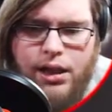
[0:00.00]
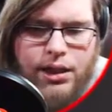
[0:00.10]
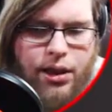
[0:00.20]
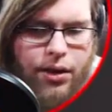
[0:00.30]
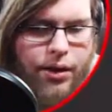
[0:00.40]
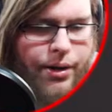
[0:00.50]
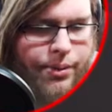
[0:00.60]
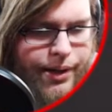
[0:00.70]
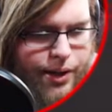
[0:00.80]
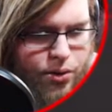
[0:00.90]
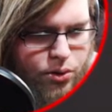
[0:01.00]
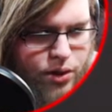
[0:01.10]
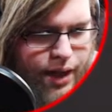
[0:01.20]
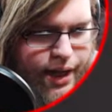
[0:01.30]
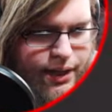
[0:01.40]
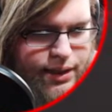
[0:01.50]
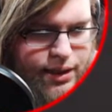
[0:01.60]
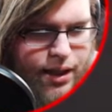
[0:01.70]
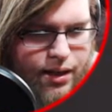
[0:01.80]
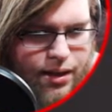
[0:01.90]
So here we go.
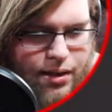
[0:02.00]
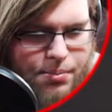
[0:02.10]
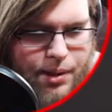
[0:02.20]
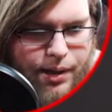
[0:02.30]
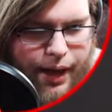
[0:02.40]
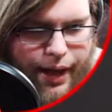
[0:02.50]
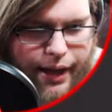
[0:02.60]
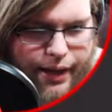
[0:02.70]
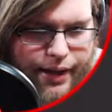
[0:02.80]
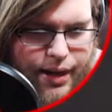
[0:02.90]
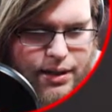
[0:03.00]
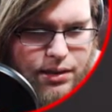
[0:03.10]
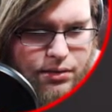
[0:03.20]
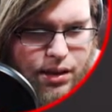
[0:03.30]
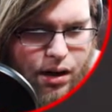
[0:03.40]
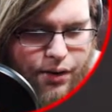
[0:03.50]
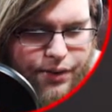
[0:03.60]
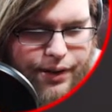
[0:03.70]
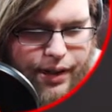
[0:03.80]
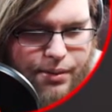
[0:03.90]
Let's put a nice little
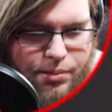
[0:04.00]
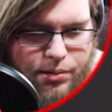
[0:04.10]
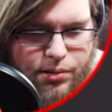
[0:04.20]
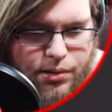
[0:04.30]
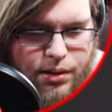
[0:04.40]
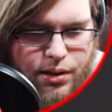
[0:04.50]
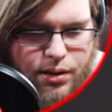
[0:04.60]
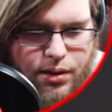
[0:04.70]
coffee table.